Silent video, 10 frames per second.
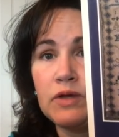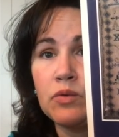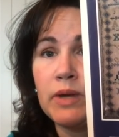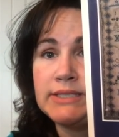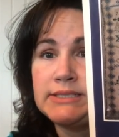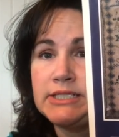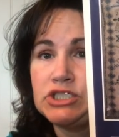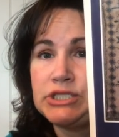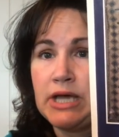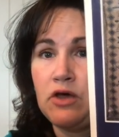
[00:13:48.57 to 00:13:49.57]
a rustic
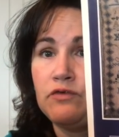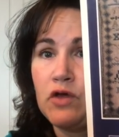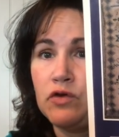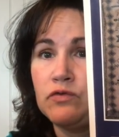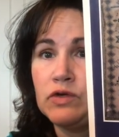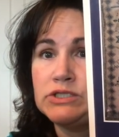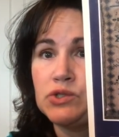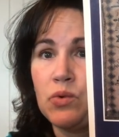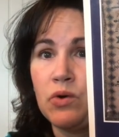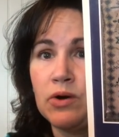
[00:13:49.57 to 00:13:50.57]
shelf over a
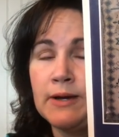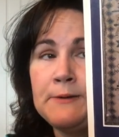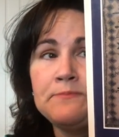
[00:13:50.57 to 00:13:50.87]
door,